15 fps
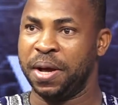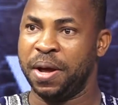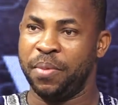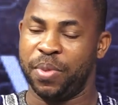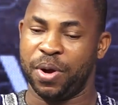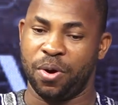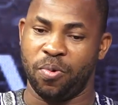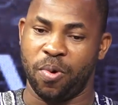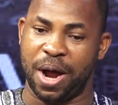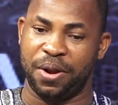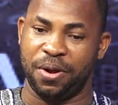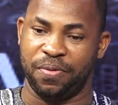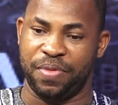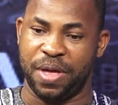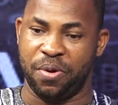Because one
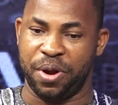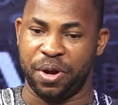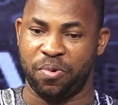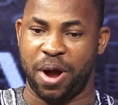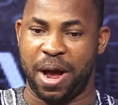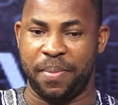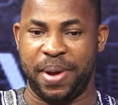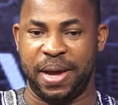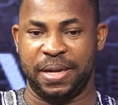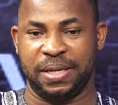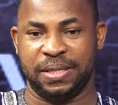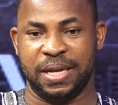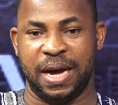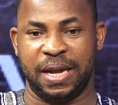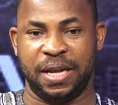of the requirements is
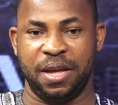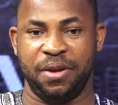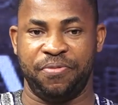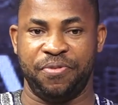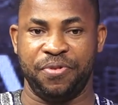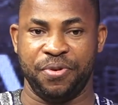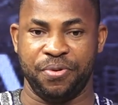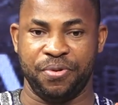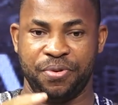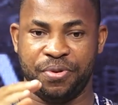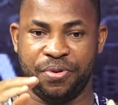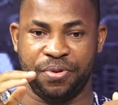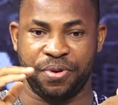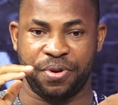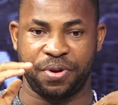that if
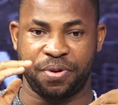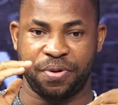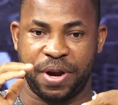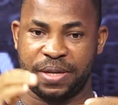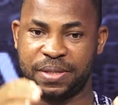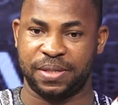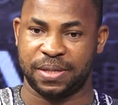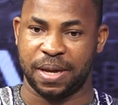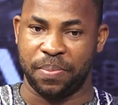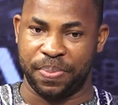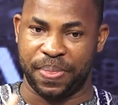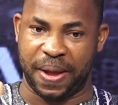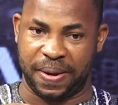you create something,